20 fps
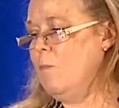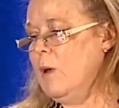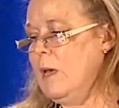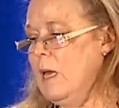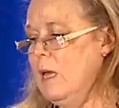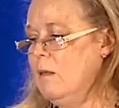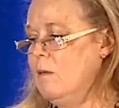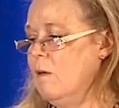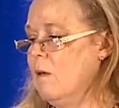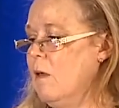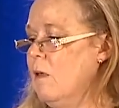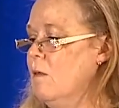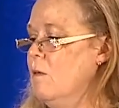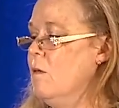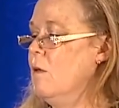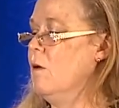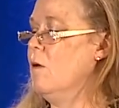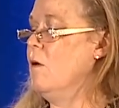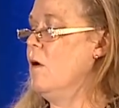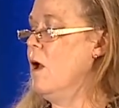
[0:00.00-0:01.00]
we need to
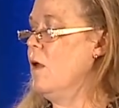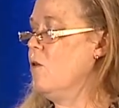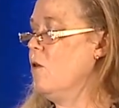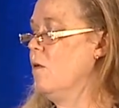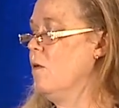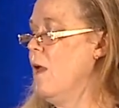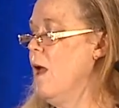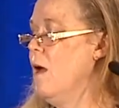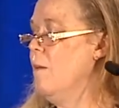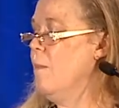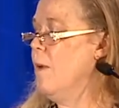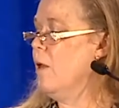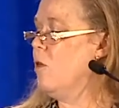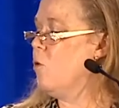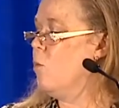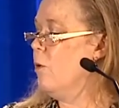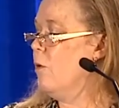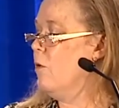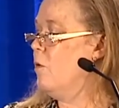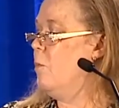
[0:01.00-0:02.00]
consider not just how
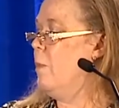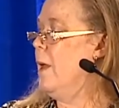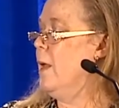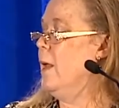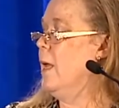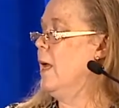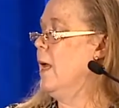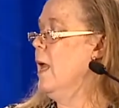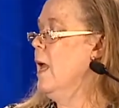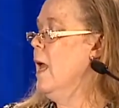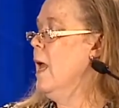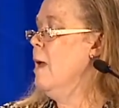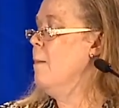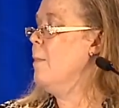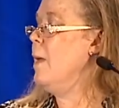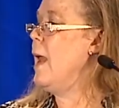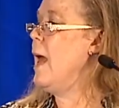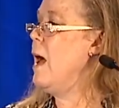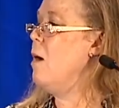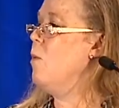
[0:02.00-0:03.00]
much we're spending,
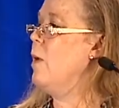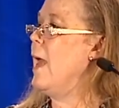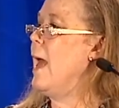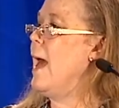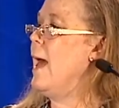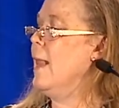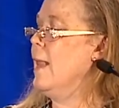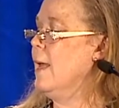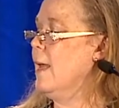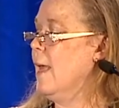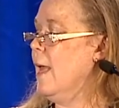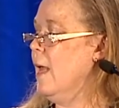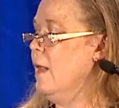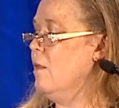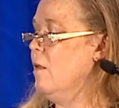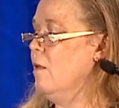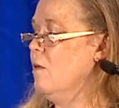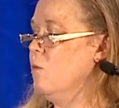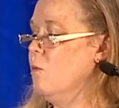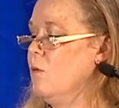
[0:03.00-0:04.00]
but how we allocate
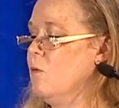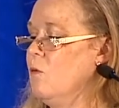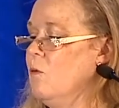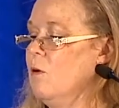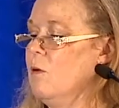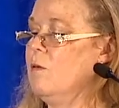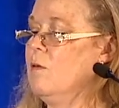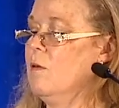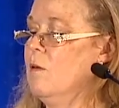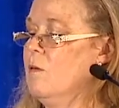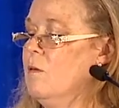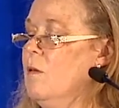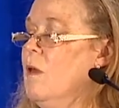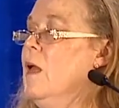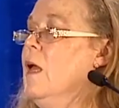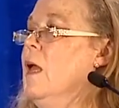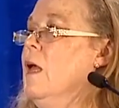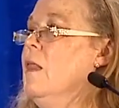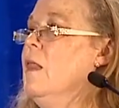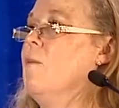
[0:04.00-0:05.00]
these resources
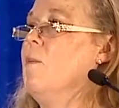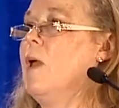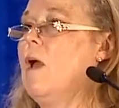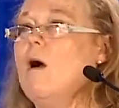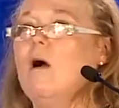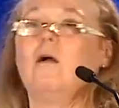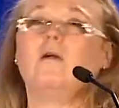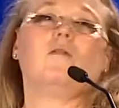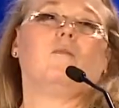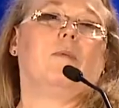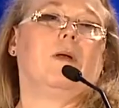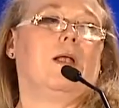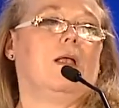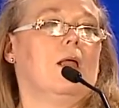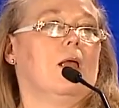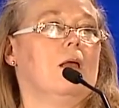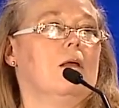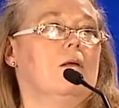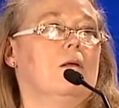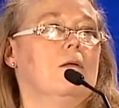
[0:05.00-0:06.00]
that we are
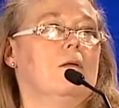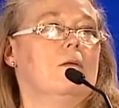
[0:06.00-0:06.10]
spending.